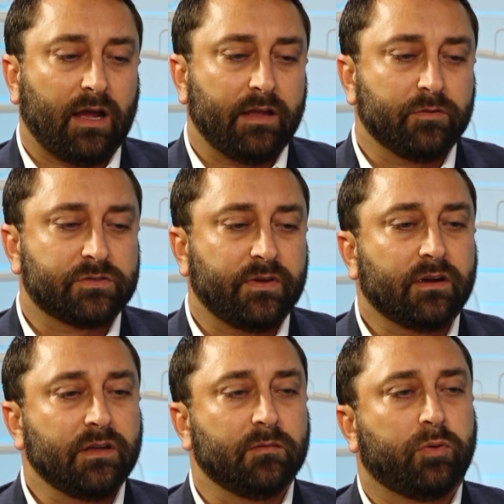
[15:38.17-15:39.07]
it was
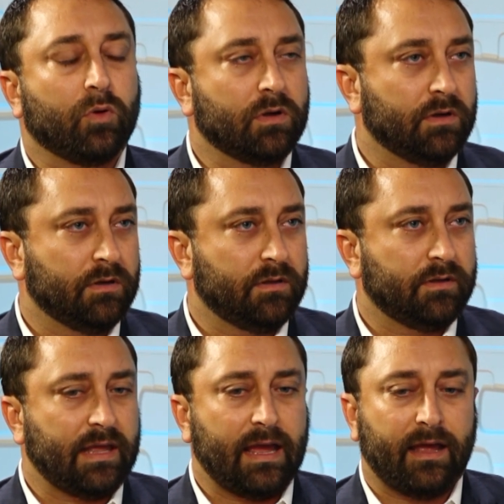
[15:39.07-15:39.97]
very important
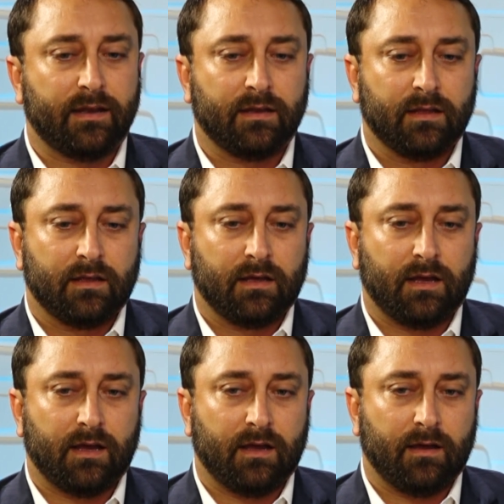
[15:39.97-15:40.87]
that,
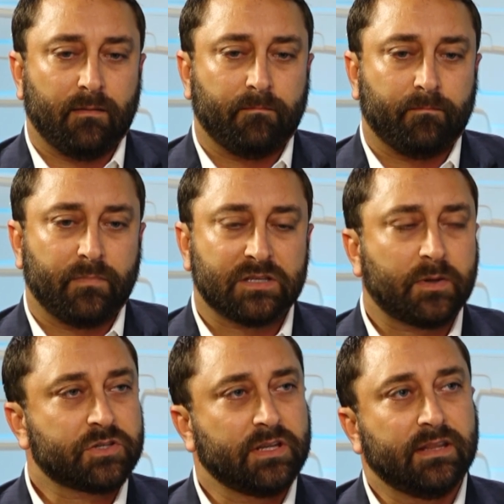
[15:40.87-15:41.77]

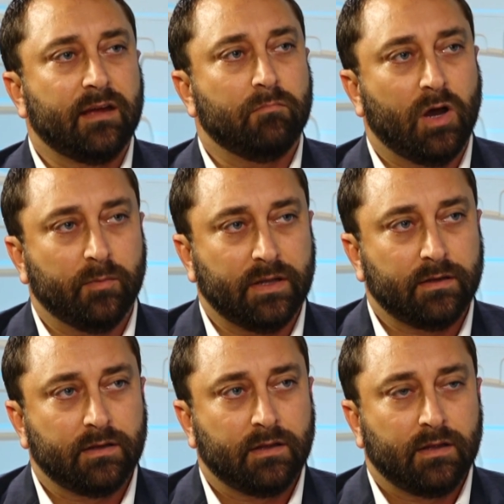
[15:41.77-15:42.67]
especially in that moment,
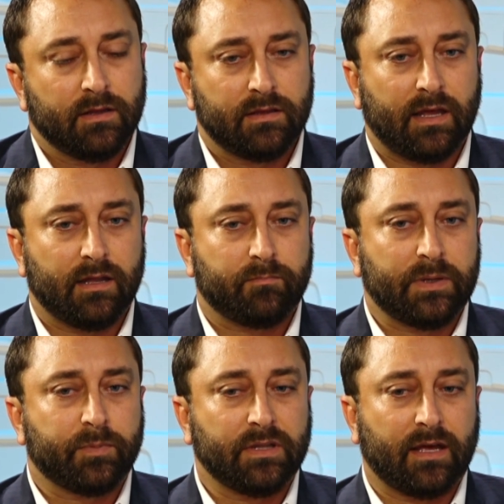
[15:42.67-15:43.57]
that
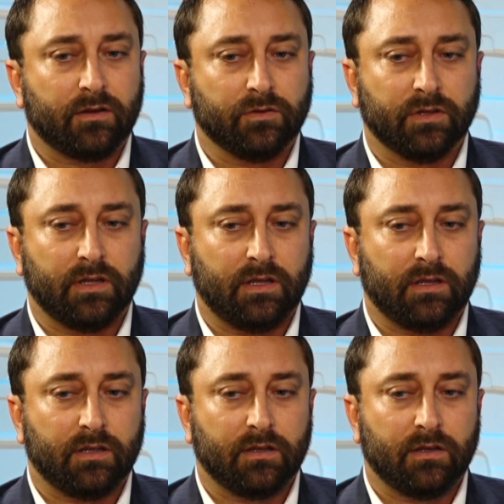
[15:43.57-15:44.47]
people not
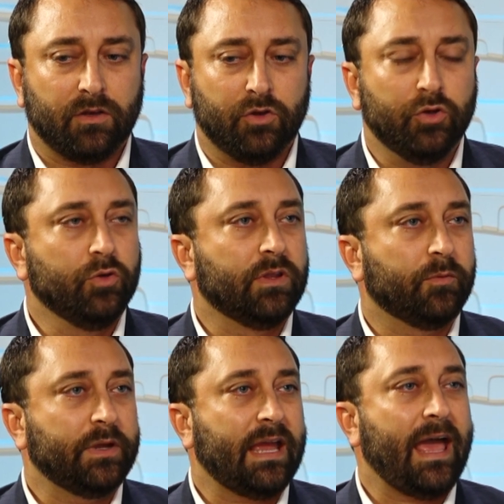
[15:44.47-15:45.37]
only knew that
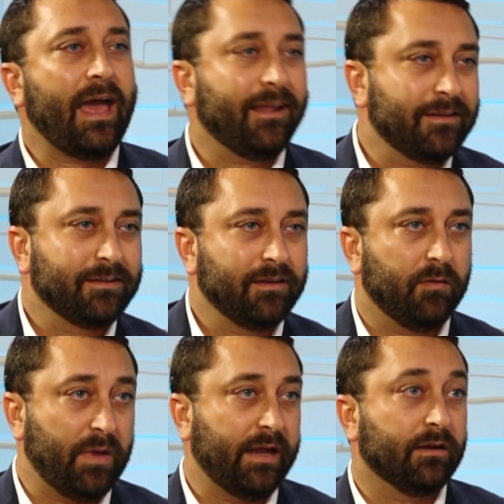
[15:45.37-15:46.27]
we had a
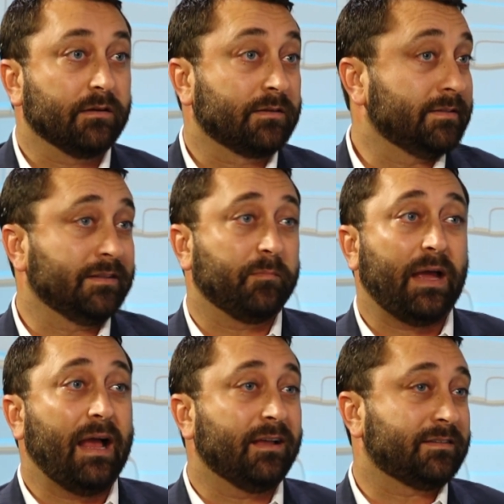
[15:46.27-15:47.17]
mayor, because in the
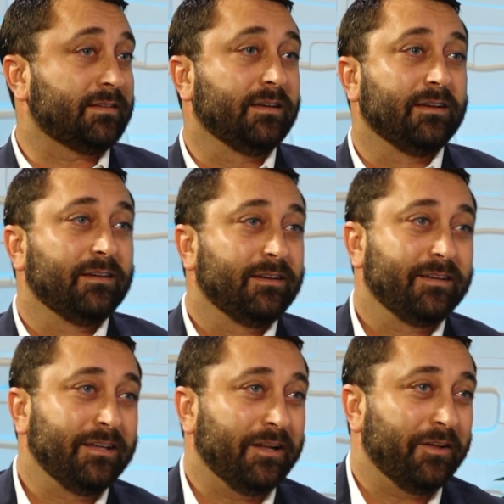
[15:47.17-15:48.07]
past,
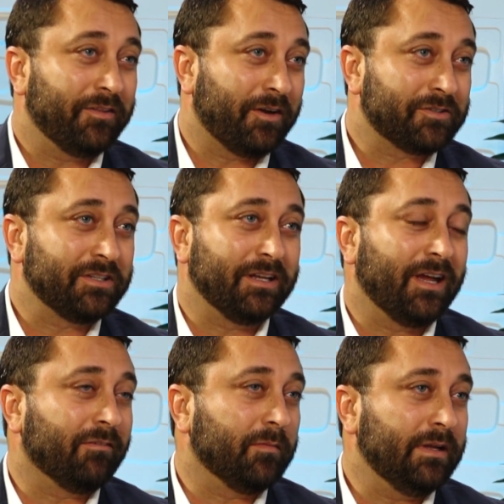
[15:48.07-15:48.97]
our city
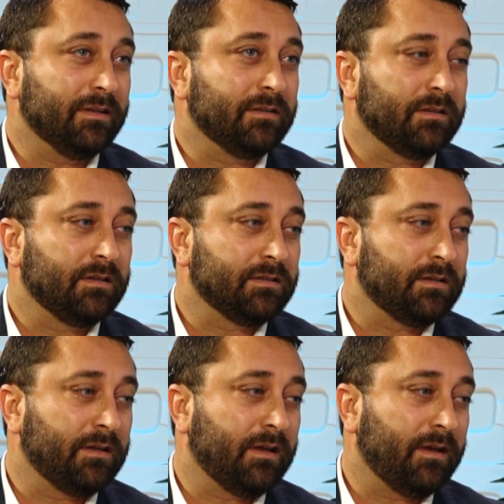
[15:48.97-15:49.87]
government,
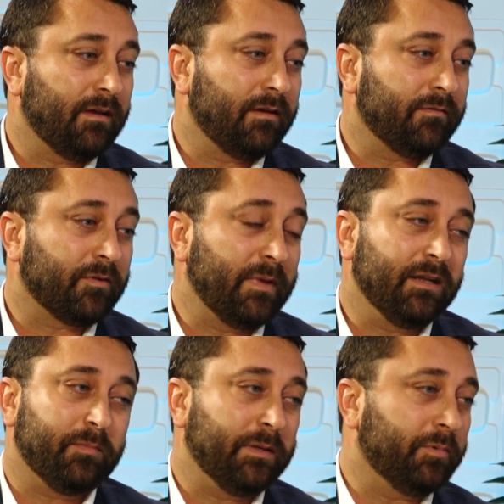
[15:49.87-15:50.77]
for
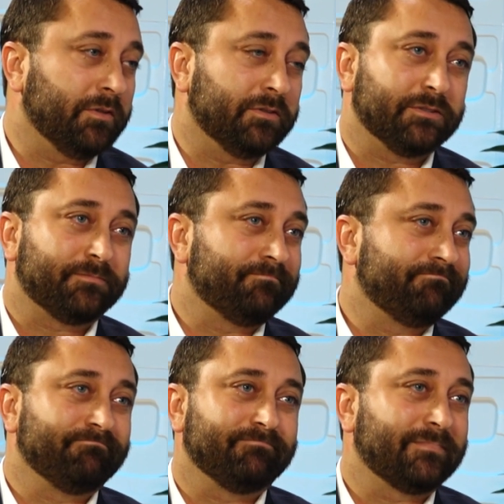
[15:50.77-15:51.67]
many people, just
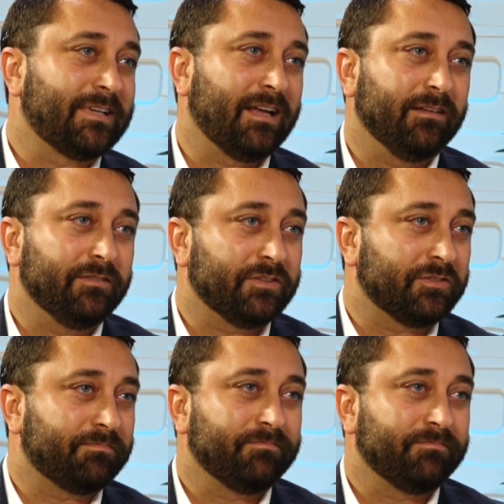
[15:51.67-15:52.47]
kind of